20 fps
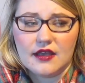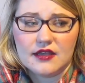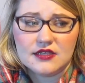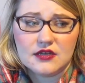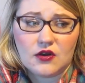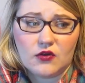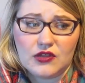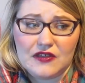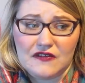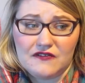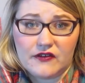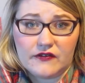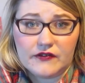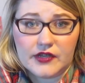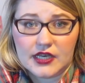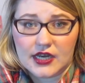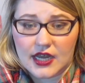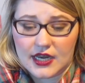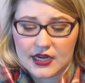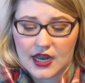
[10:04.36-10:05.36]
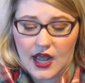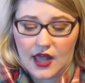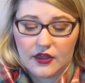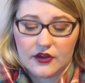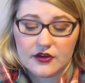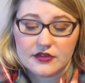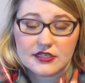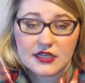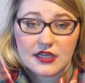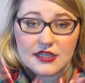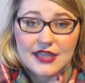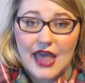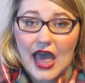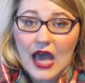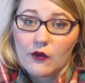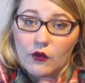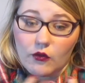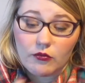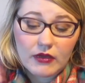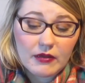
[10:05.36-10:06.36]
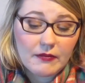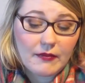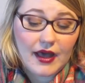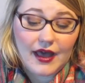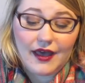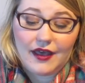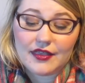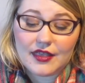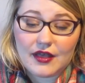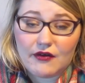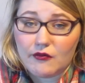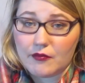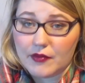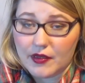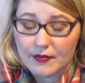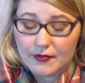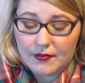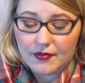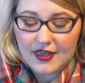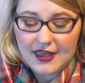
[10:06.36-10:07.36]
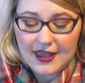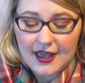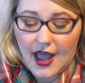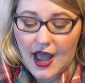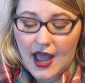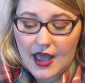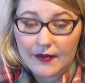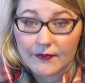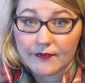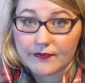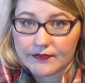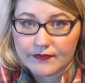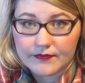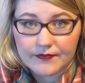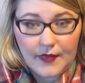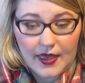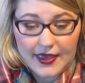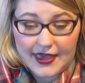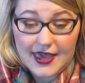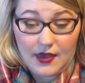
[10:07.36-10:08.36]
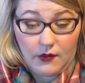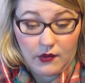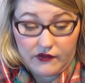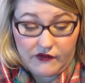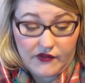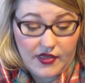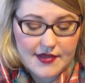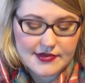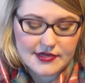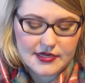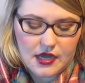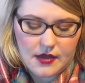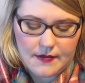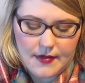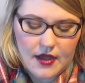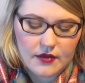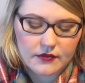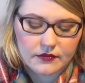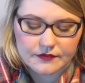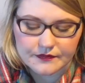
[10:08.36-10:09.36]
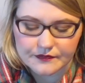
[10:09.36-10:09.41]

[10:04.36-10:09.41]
it's only $59. That will be mine. That will be, like, I can't wait for that to come out.